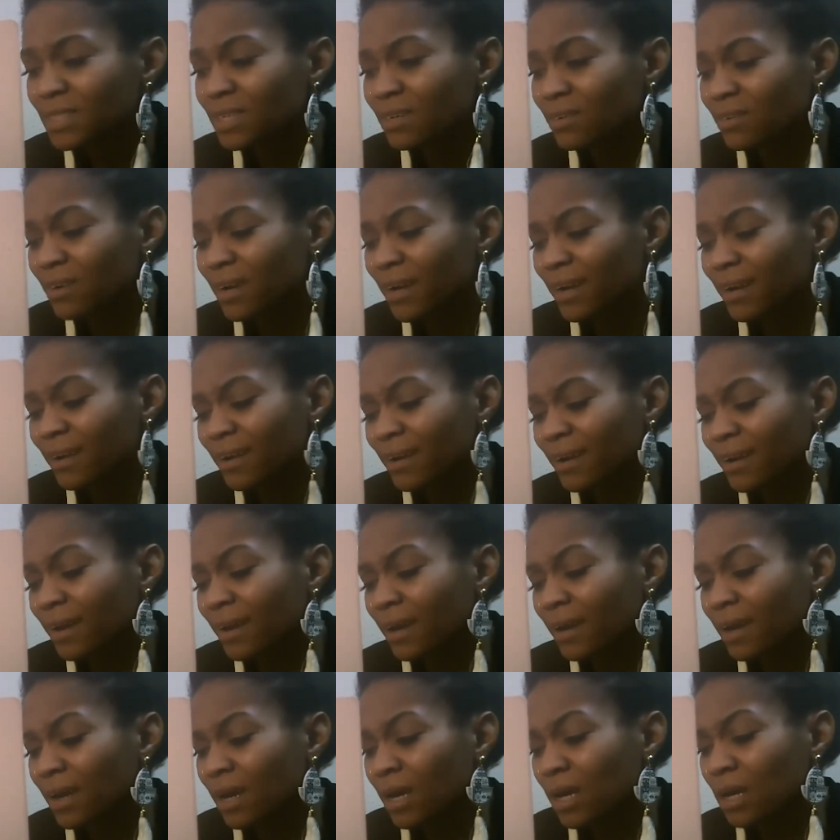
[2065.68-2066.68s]
okay
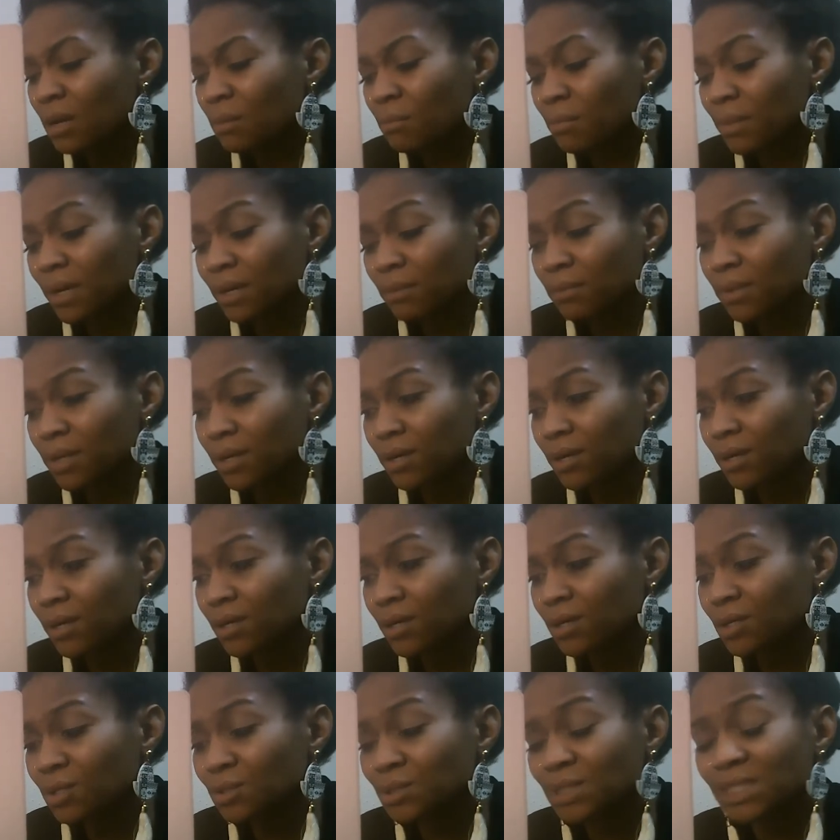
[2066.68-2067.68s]

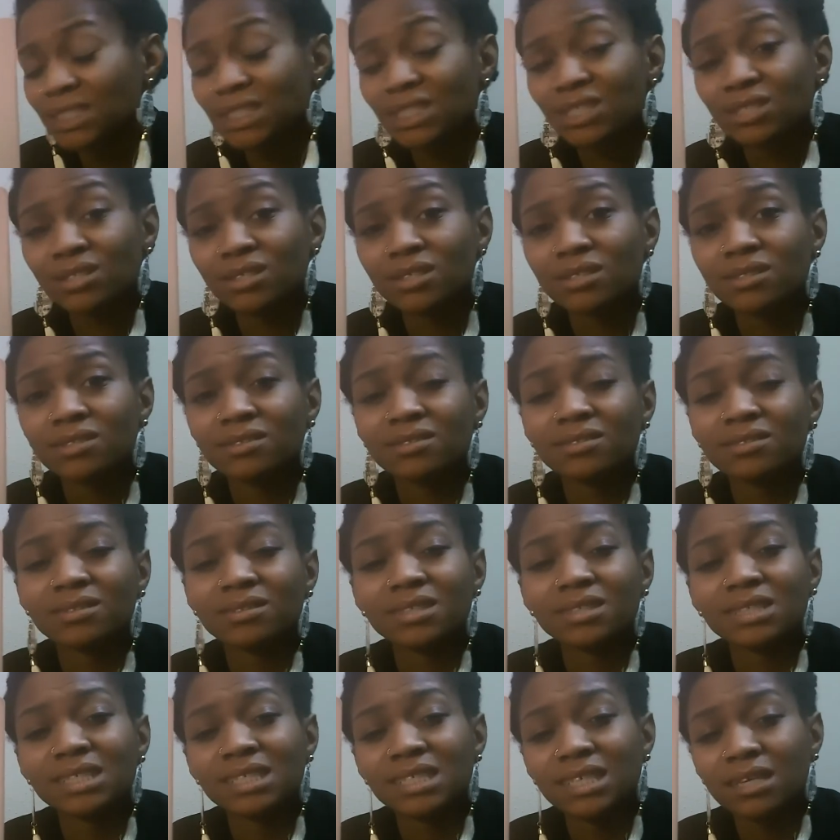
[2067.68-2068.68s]
maybe you need to
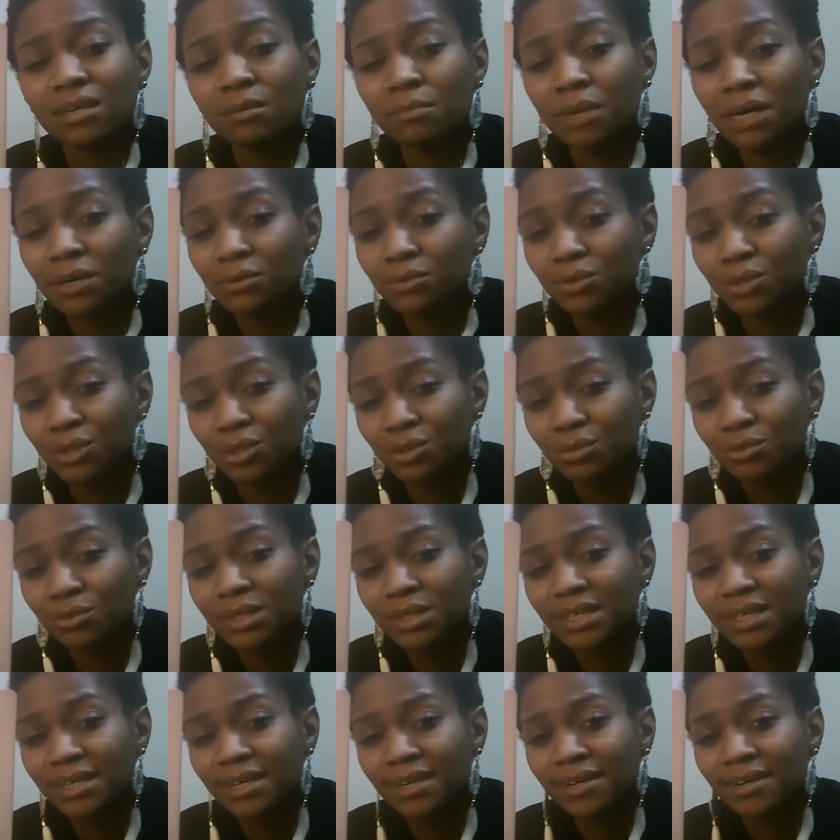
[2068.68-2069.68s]
see about
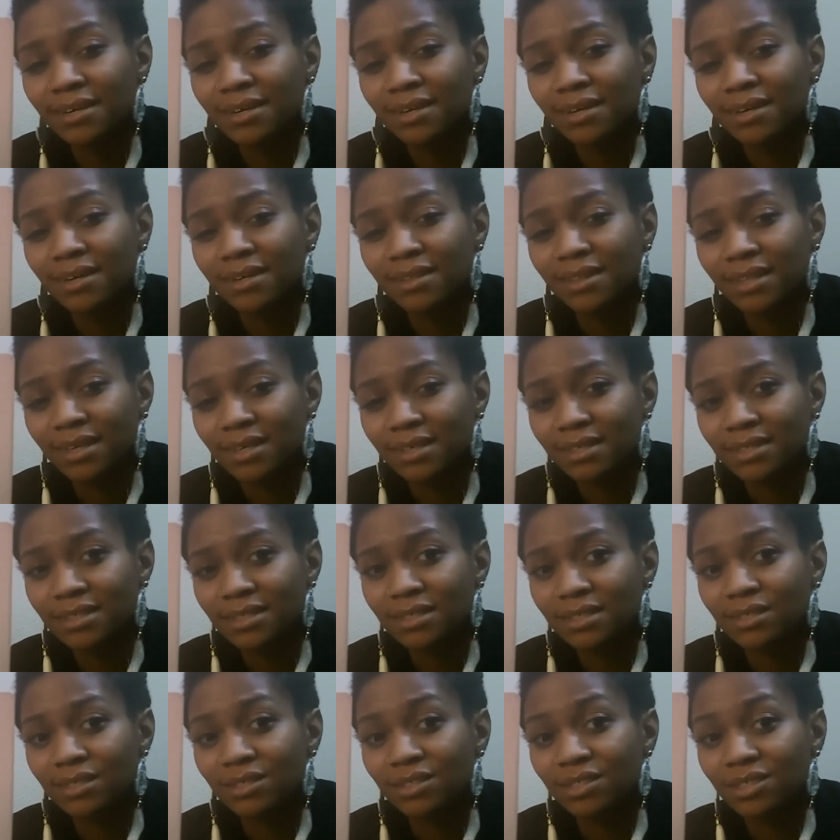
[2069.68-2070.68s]
doing things
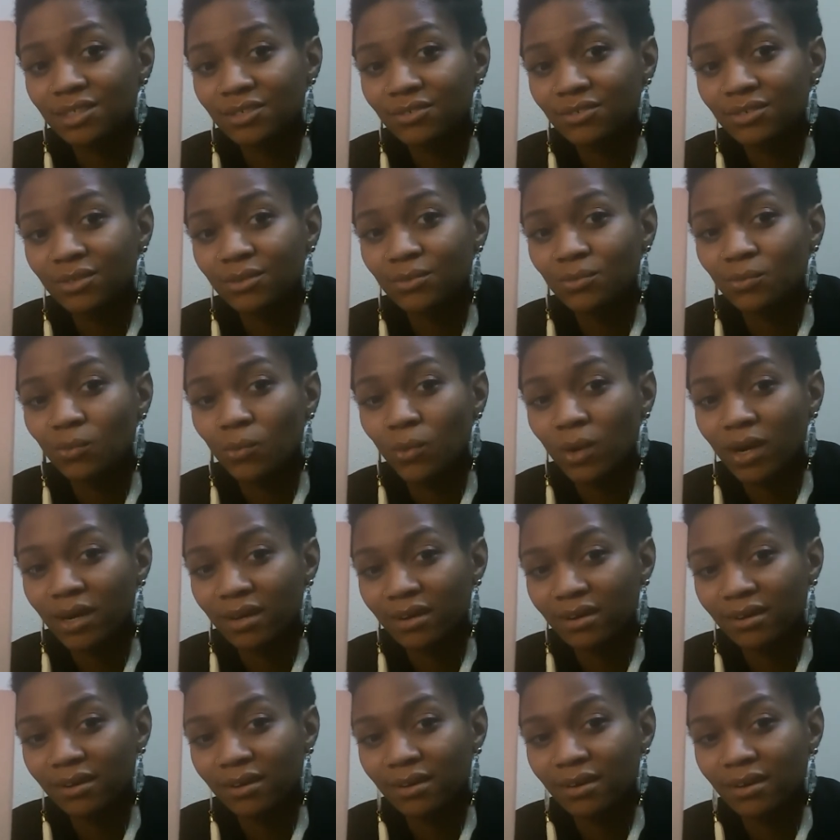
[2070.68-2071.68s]
a different
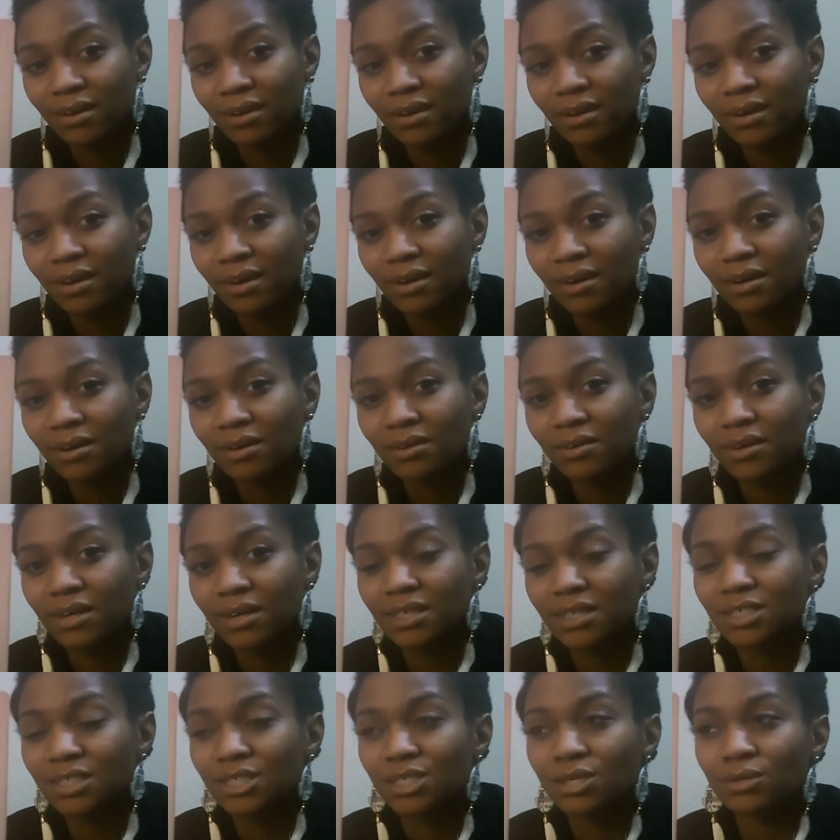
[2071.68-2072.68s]
way
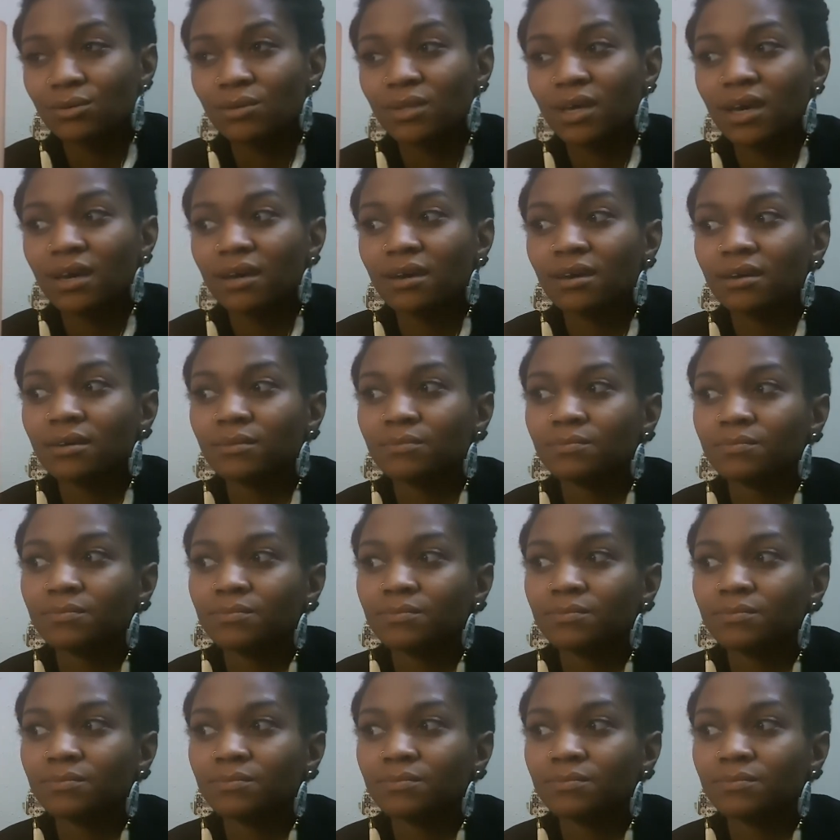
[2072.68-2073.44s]
right so that